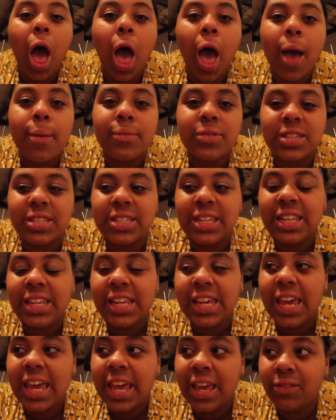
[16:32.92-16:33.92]
um, to see
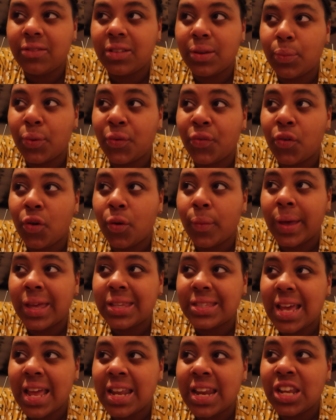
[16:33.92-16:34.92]
the evening
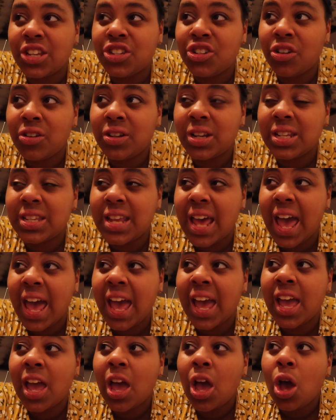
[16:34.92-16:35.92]
performance and then during the
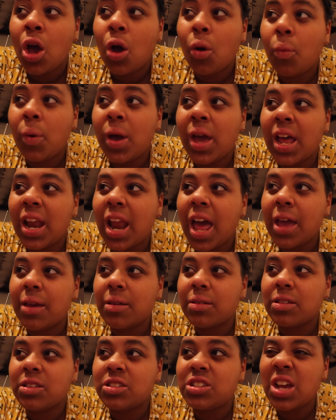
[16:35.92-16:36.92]
day we're
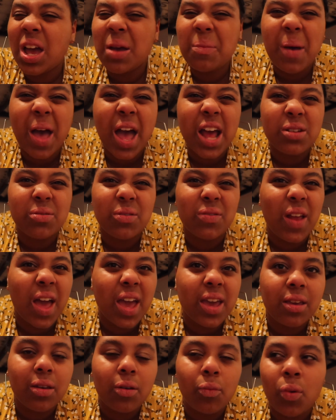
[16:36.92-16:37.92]
like jam packed with
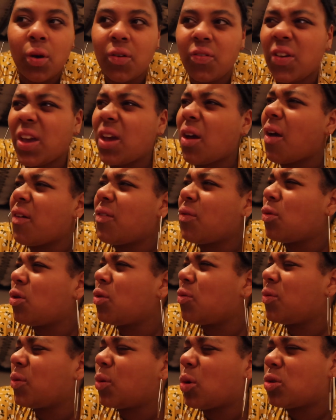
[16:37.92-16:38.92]
like worth it. I've we
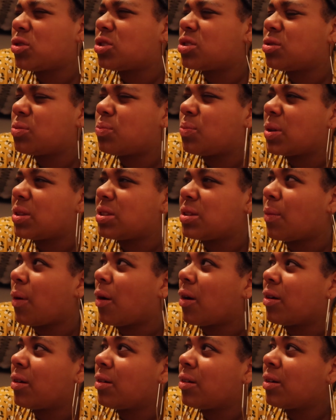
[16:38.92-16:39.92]
got?
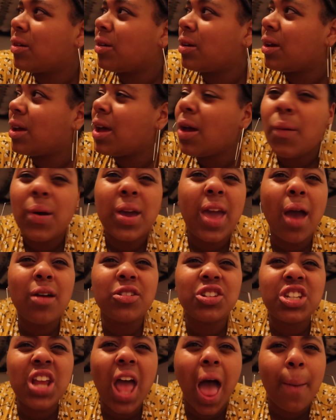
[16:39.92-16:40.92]
Go shopping. We
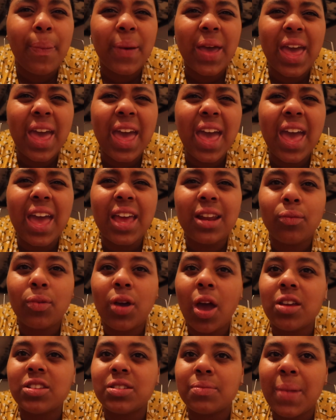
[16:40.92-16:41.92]
go shopping. We're
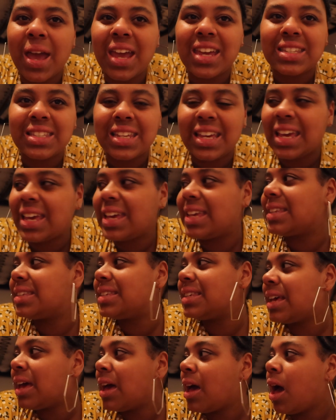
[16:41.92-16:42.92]
going to
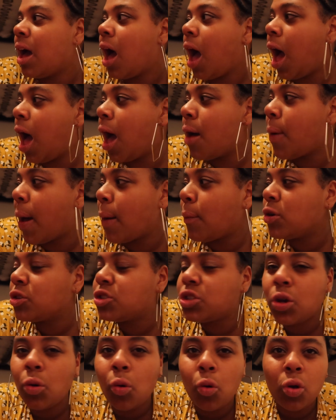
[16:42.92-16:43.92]
Macy's, um, and we'll
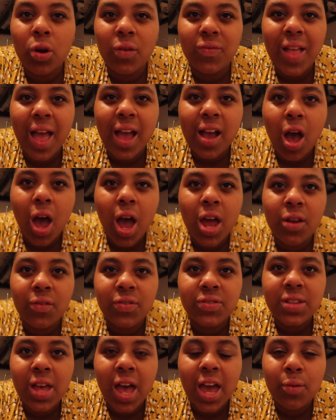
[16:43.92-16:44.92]
do all of that kind
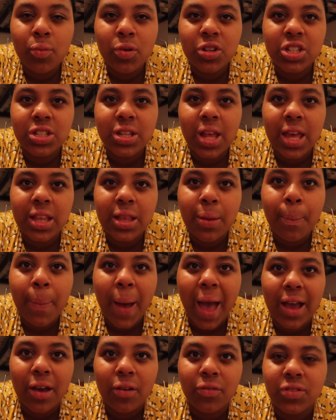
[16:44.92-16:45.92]
of side, which is like the
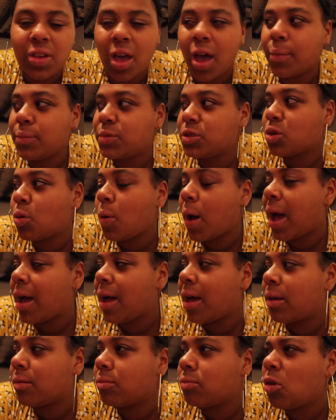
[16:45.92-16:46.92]
back of Times
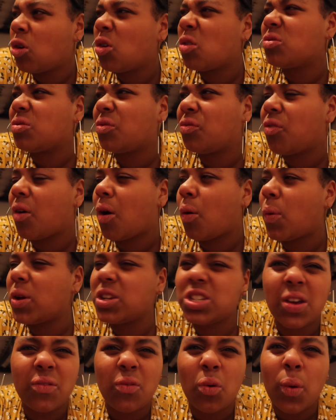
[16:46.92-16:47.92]
Square or the front,
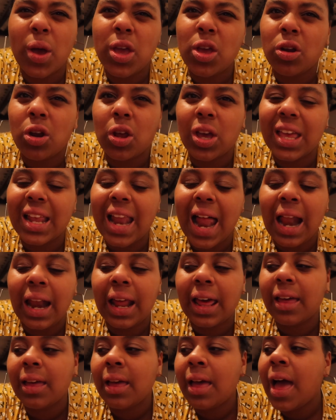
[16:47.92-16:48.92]
whichever way you're looking
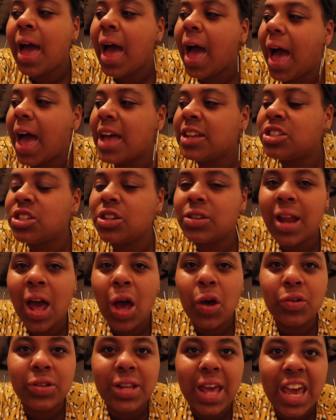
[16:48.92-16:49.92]
at it, and do
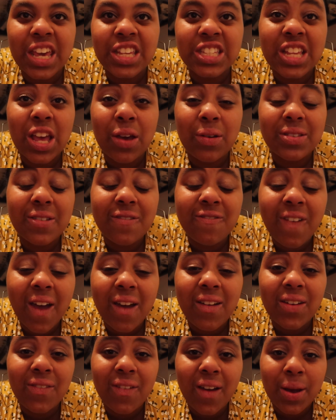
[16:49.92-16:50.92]
that all day. So it's a
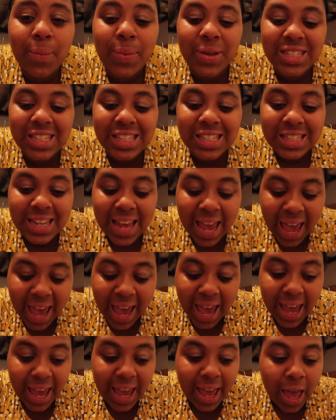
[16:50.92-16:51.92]
very very busy
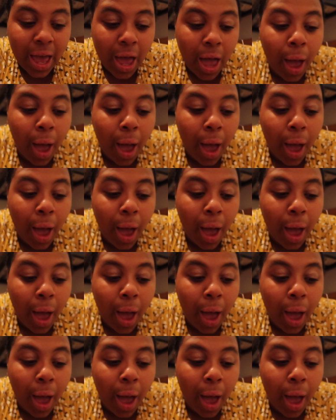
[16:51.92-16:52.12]
day.